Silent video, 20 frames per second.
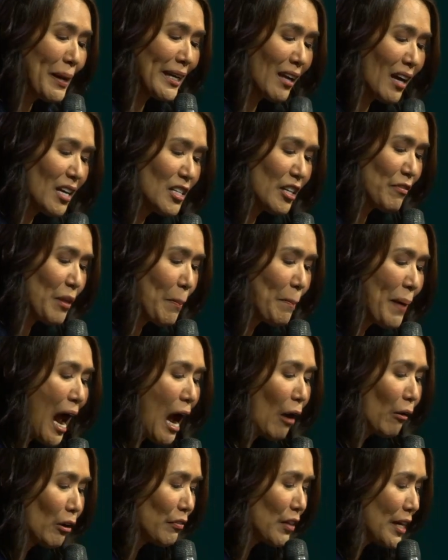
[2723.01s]
because of the
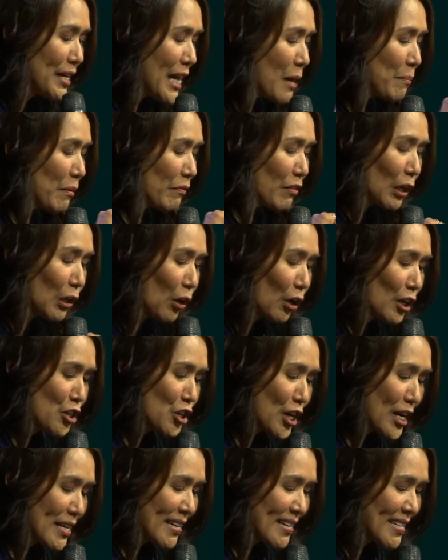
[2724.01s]
power of the name of the Lord
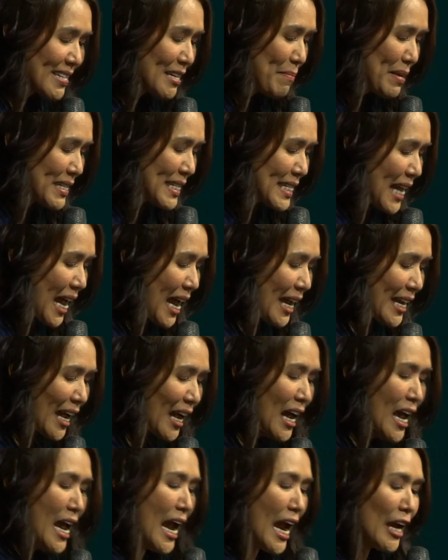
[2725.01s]
Jesus, the Messiah,